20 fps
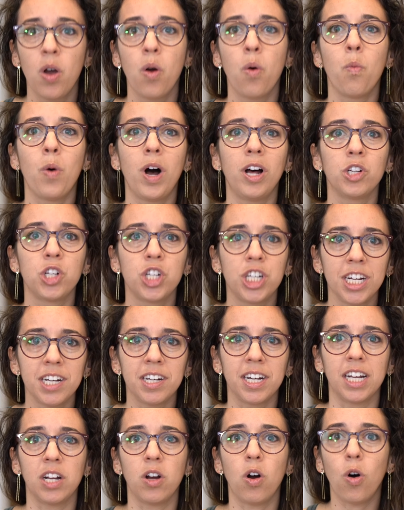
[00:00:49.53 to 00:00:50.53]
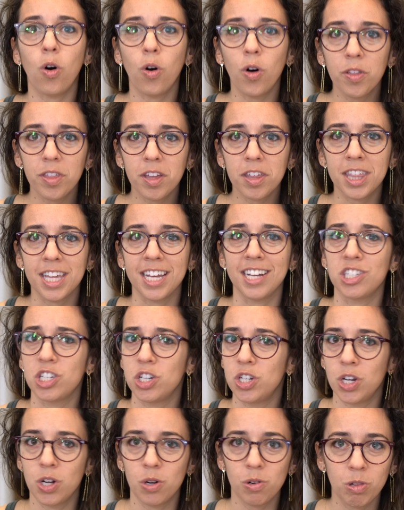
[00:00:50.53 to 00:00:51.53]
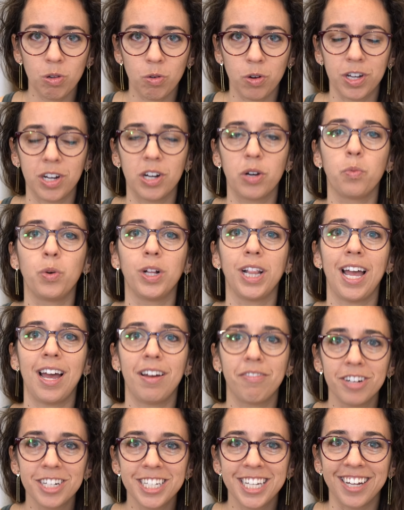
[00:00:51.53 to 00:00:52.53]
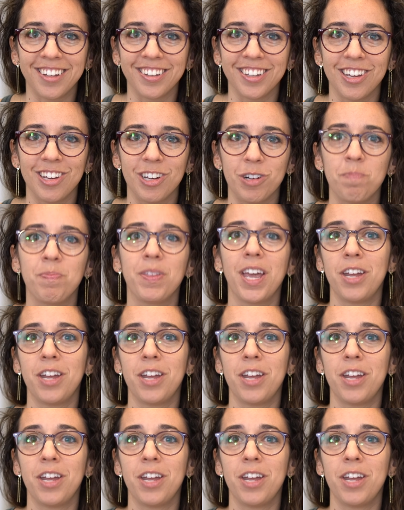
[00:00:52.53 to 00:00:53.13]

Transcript: while sharing all the things no lawyer will ever tell you